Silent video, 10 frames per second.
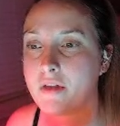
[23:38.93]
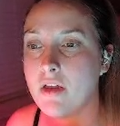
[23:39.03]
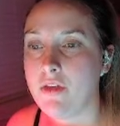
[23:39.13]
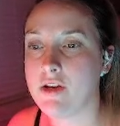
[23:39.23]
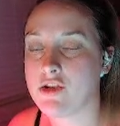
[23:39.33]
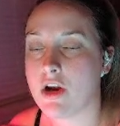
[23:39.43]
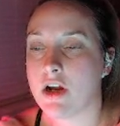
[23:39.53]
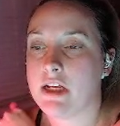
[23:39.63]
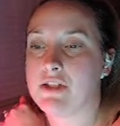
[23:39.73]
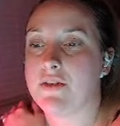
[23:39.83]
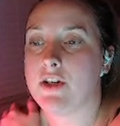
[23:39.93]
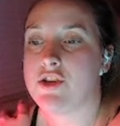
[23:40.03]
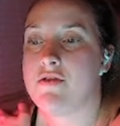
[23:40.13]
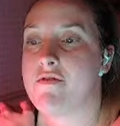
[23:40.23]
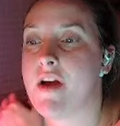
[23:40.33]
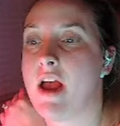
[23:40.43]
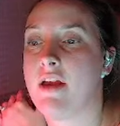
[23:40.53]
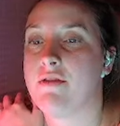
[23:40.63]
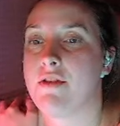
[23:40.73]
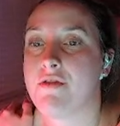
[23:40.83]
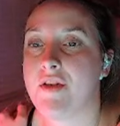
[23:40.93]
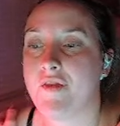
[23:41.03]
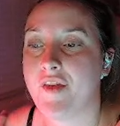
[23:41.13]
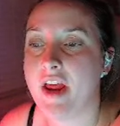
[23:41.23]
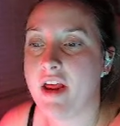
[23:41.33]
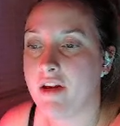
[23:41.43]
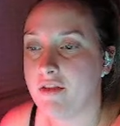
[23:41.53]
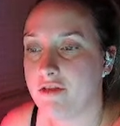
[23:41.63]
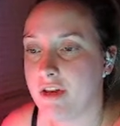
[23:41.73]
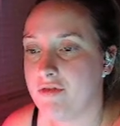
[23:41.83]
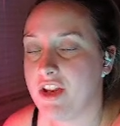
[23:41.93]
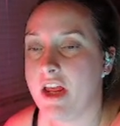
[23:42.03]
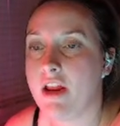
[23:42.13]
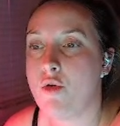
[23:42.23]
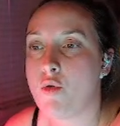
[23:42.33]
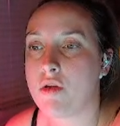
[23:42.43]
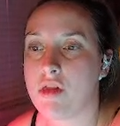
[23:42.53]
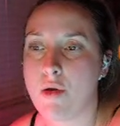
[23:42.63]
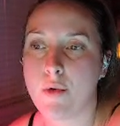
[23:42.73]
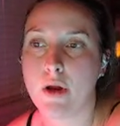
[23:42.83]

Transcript: that targets version 5.15.15 or lower.